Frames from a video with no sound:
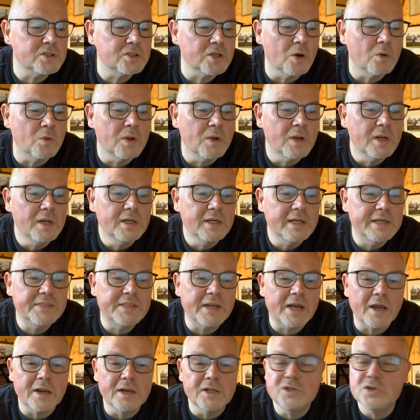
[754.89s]
So
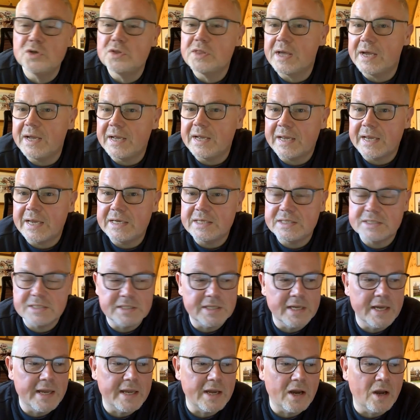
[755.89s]
they're going to do that again
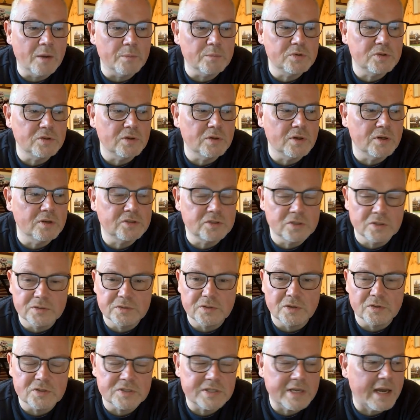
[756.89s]
today, on
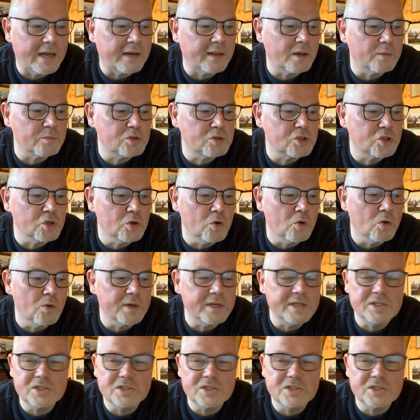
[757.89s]
Saturday, I'm sure.